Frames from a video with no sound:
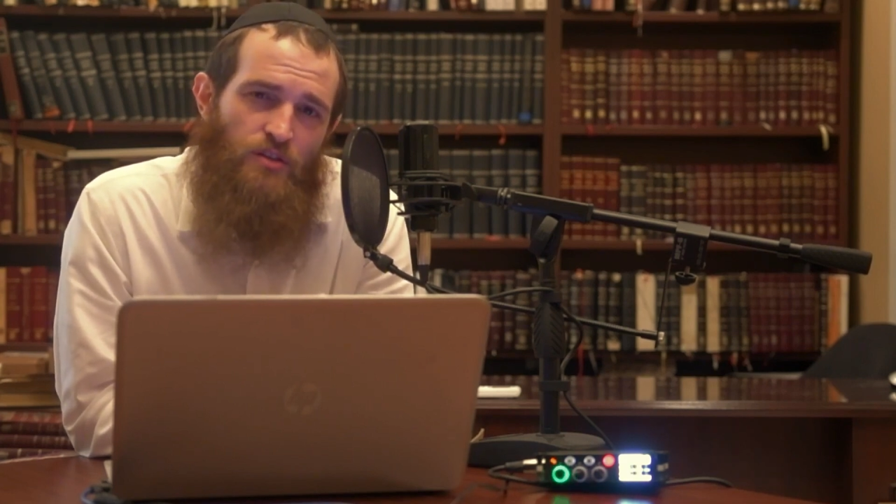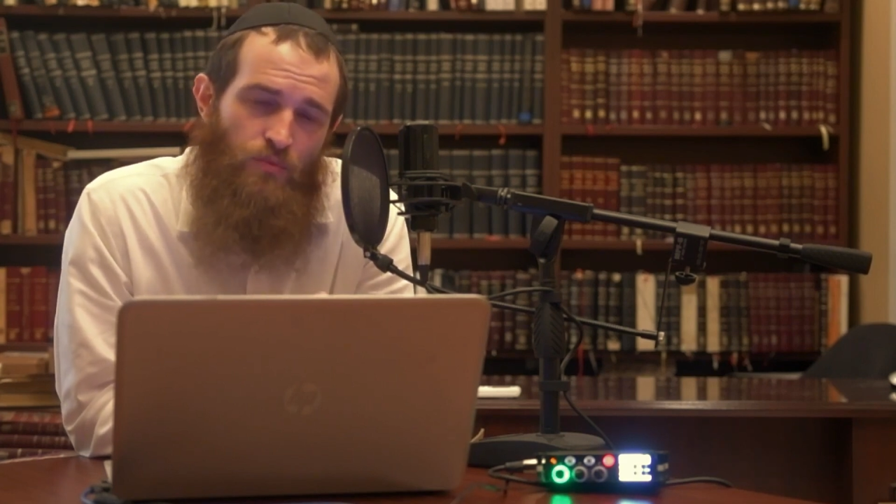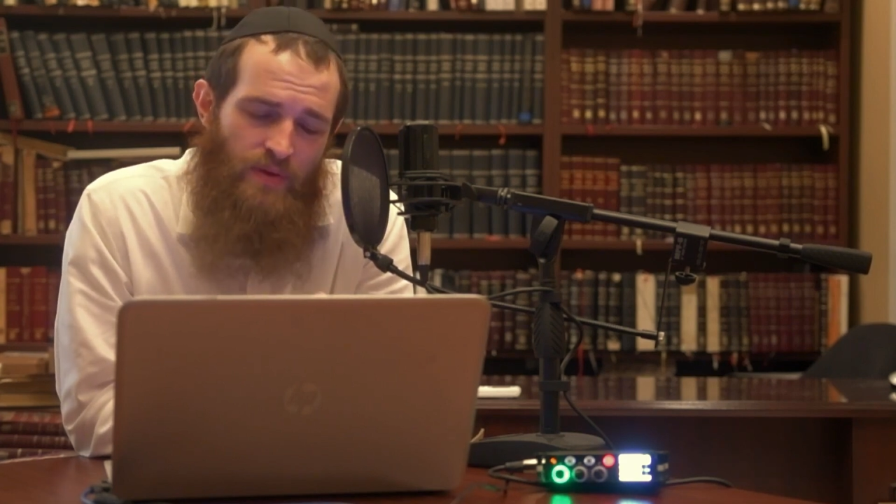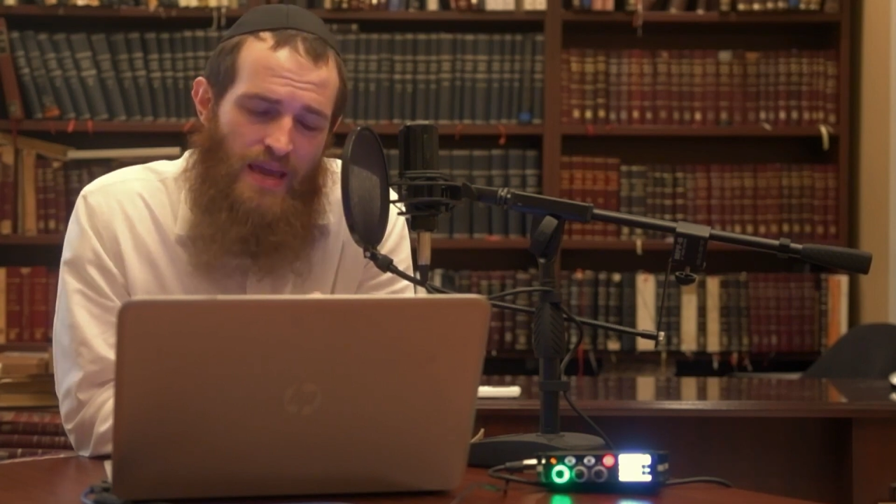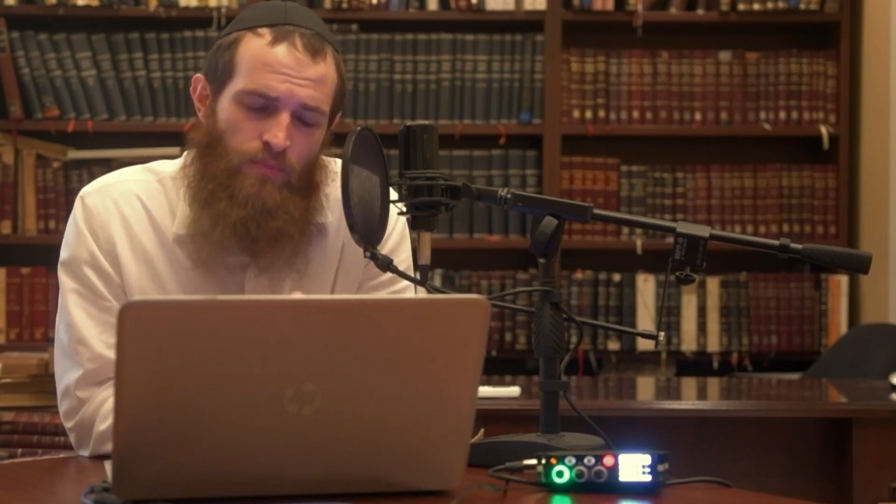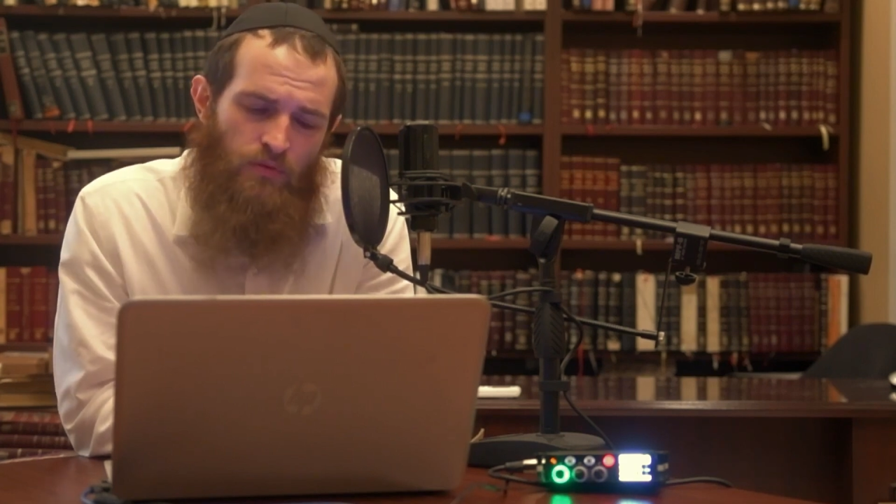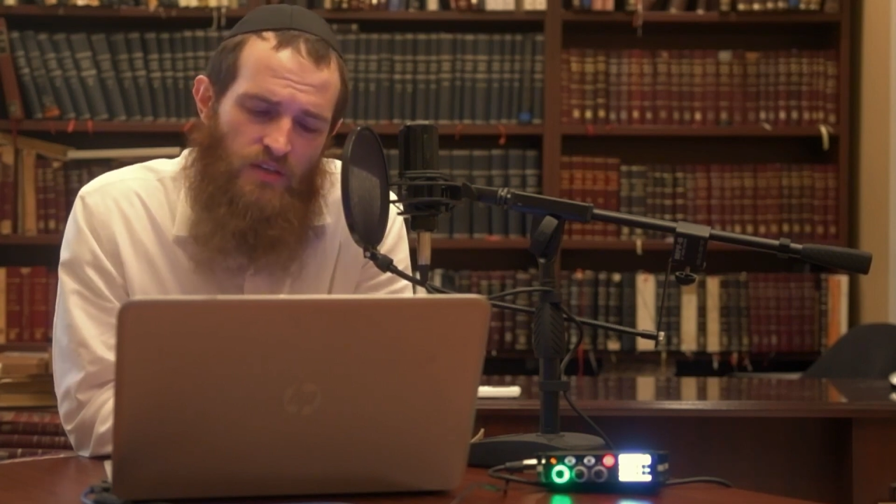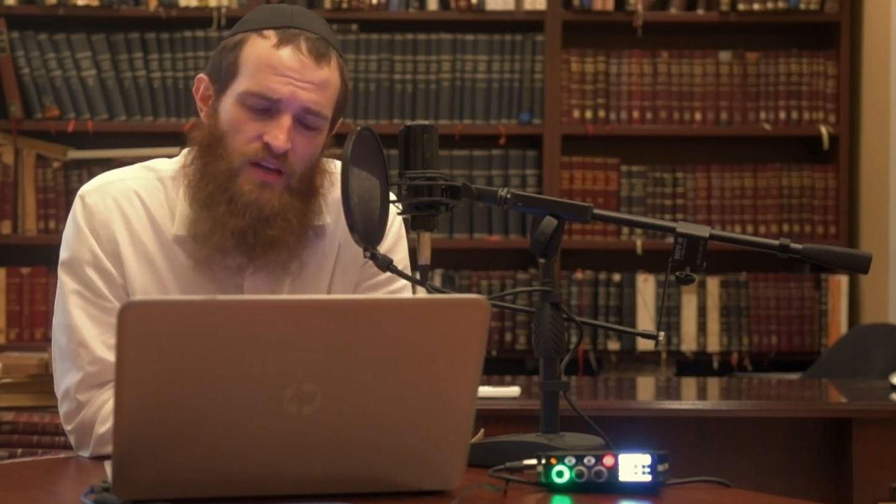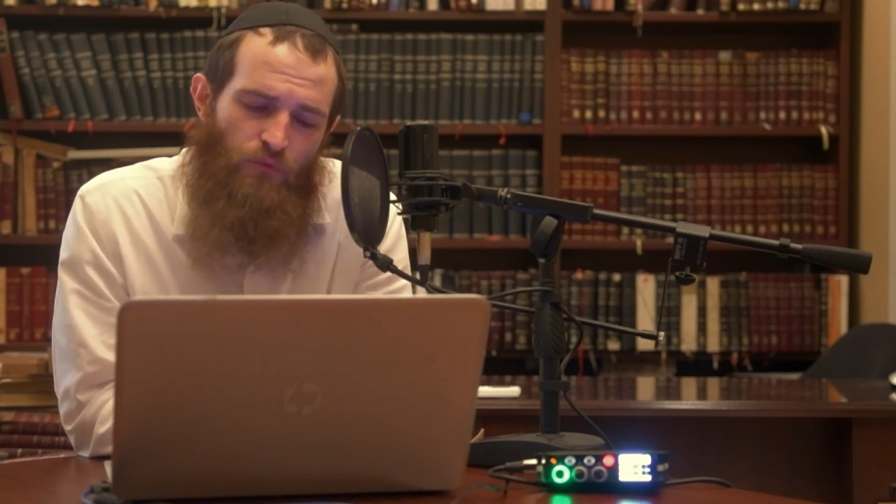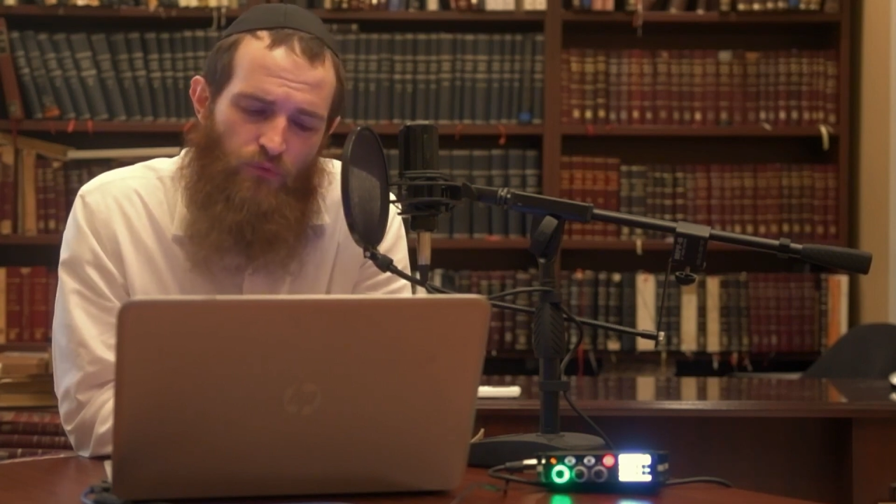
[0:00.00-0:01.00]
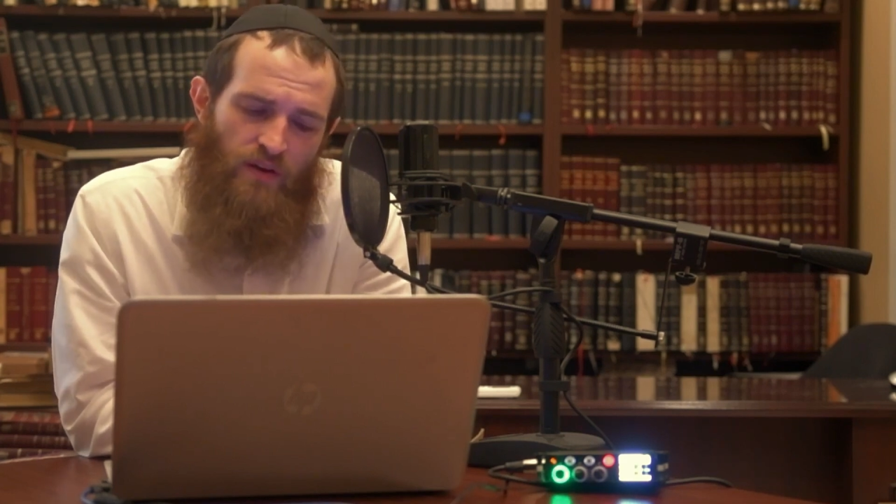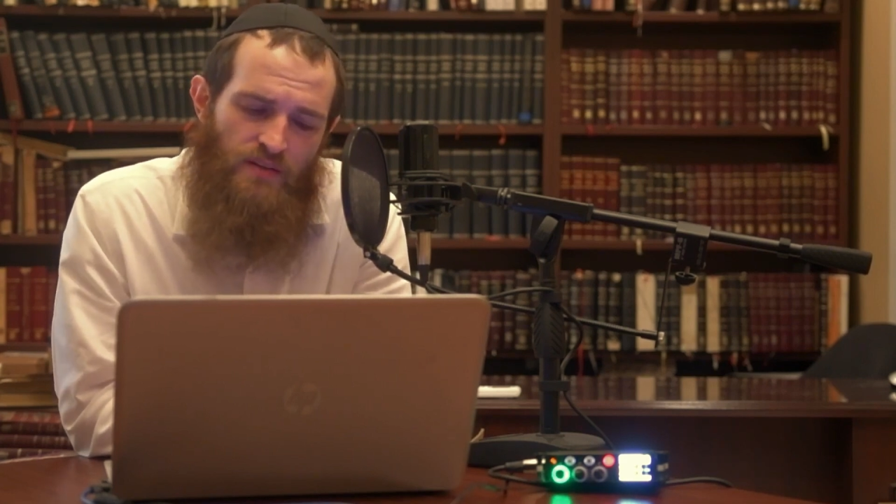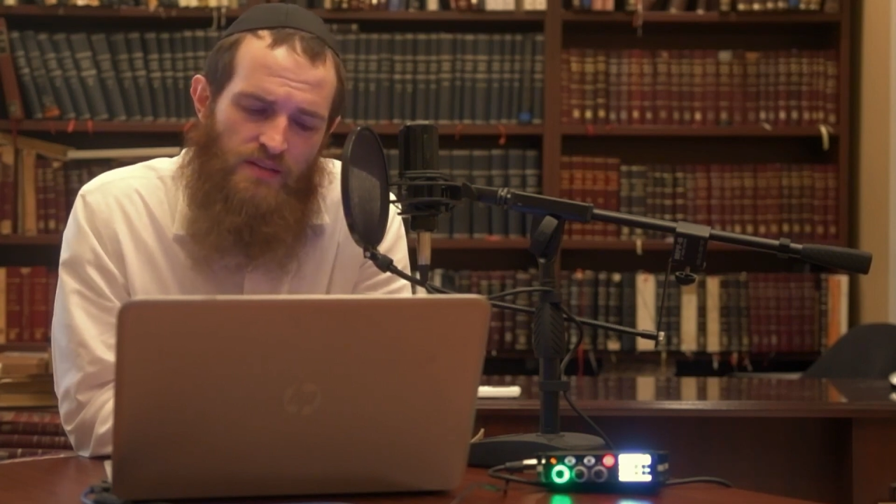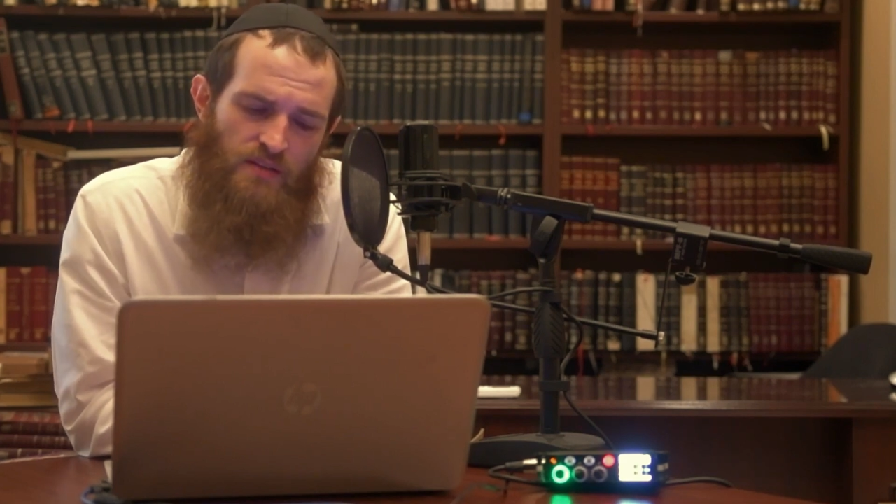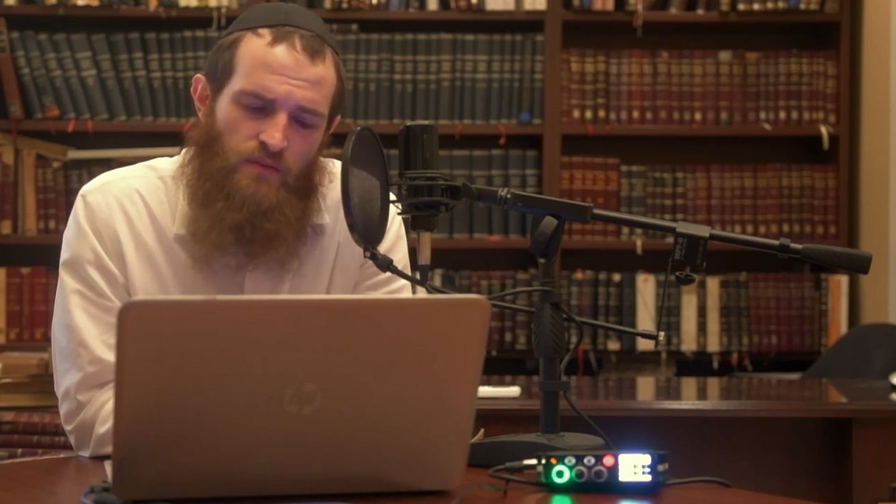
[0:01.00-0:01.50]
to be able to
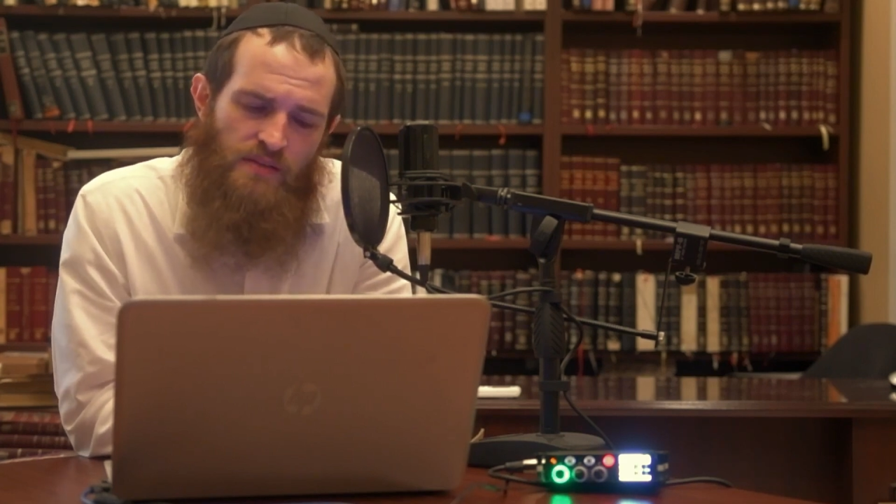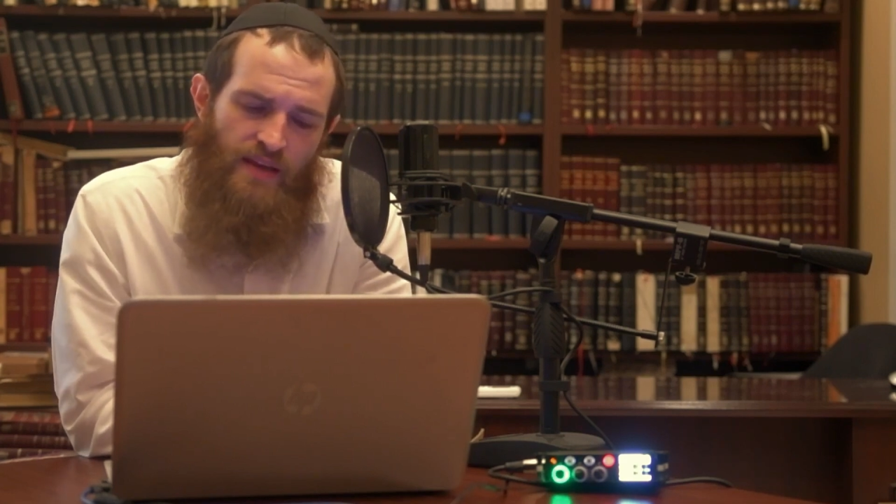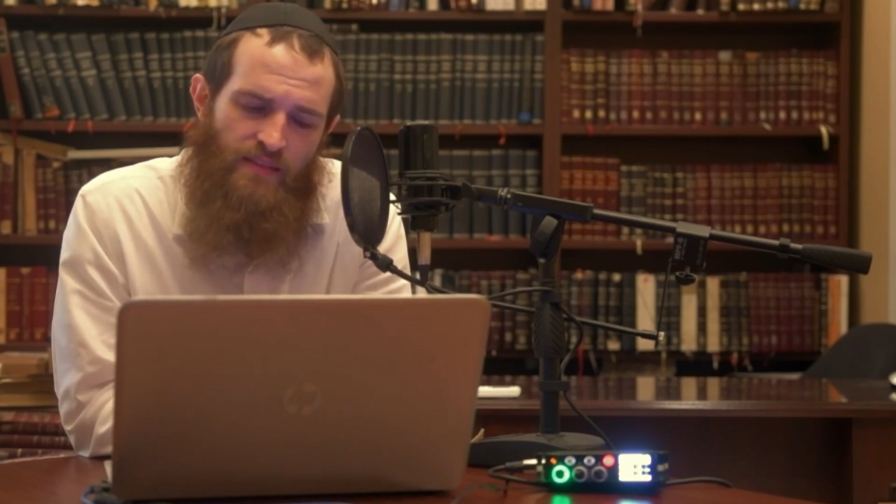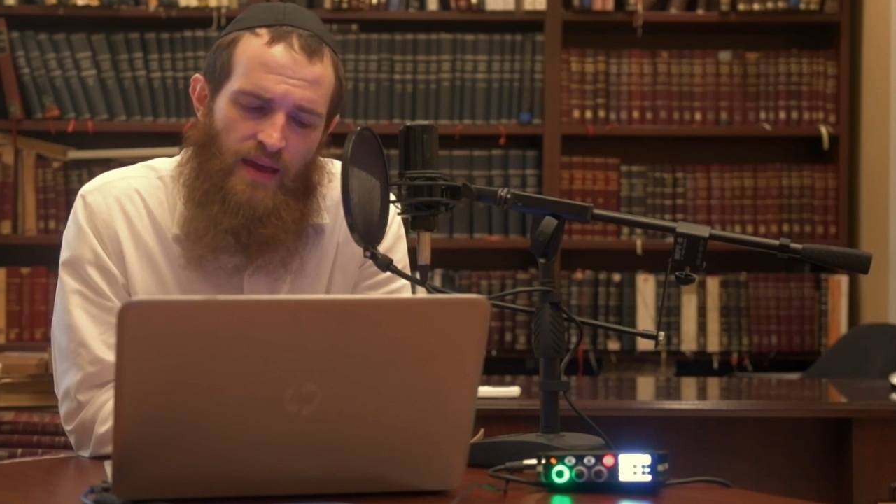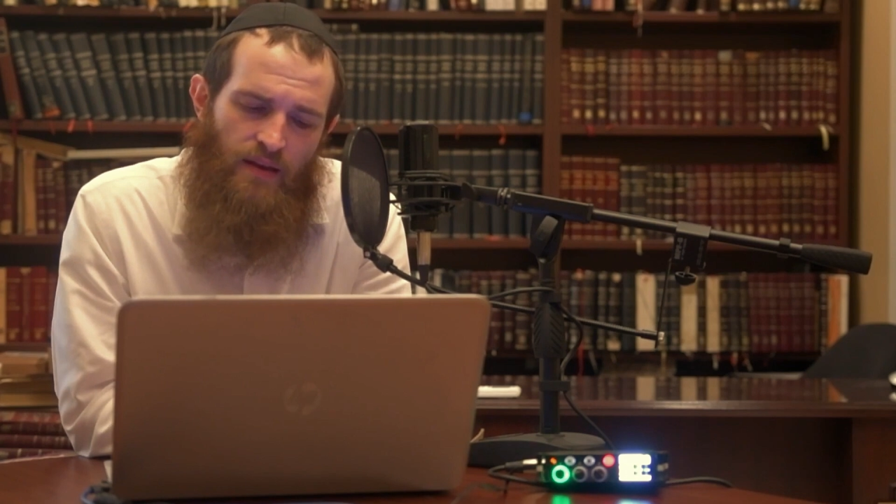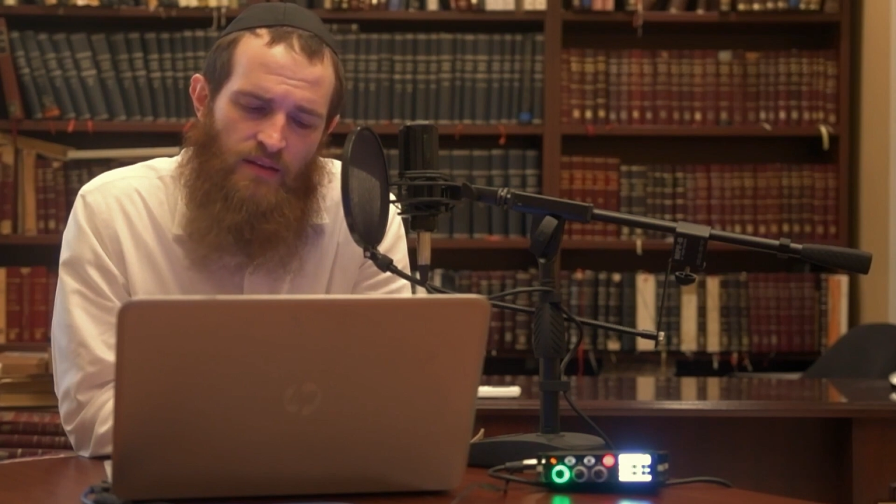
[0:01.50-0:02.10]
confront ourselves like that,